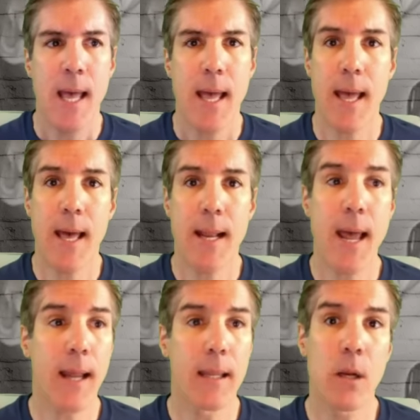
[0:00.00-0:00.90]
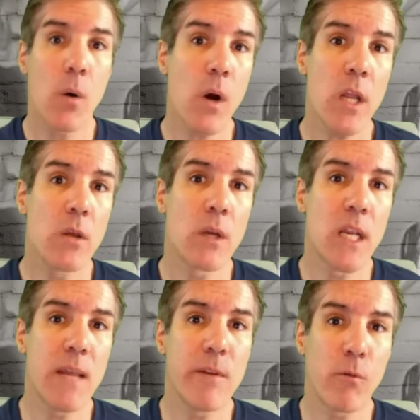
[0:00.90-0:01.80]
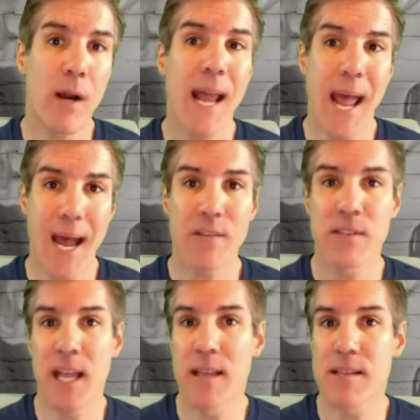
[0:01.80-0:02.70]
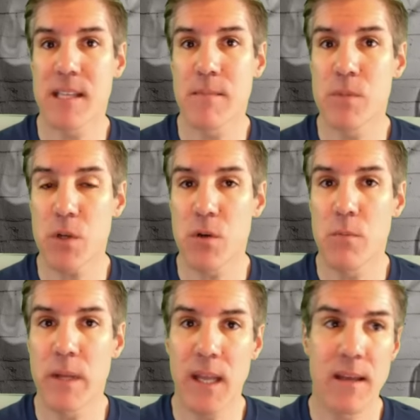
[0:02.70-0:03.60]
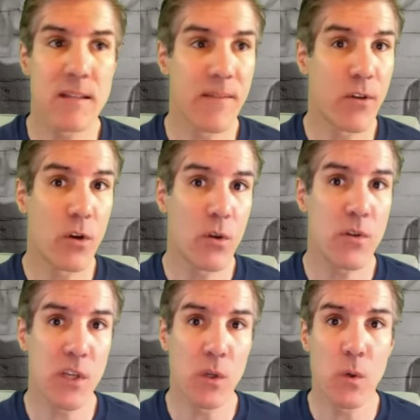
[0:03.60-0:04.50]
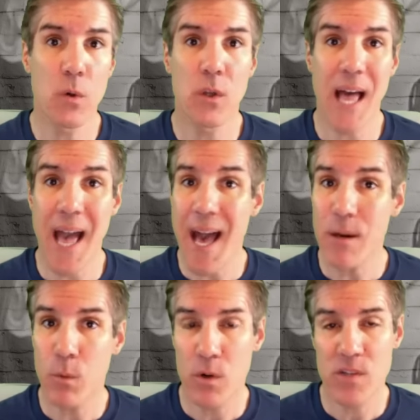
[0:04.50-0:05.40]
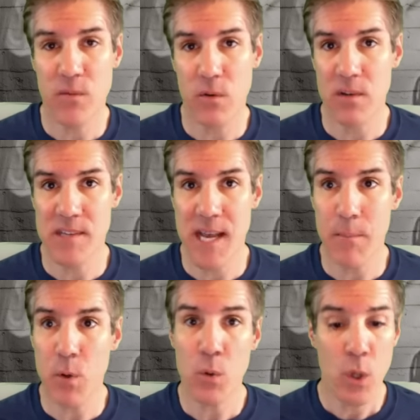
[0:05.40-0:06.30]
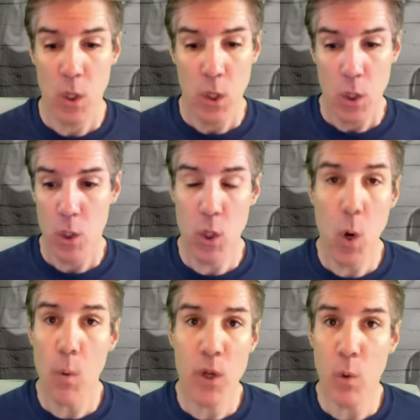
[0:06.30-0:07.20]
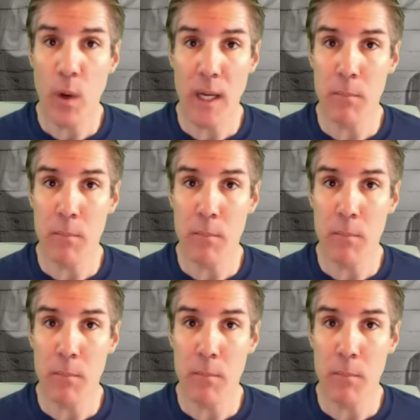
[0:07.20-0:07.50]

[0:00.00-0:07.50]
And heck, you know what? You can even run ads against them too, because if you're using Google AdWords, for example, you know where your winning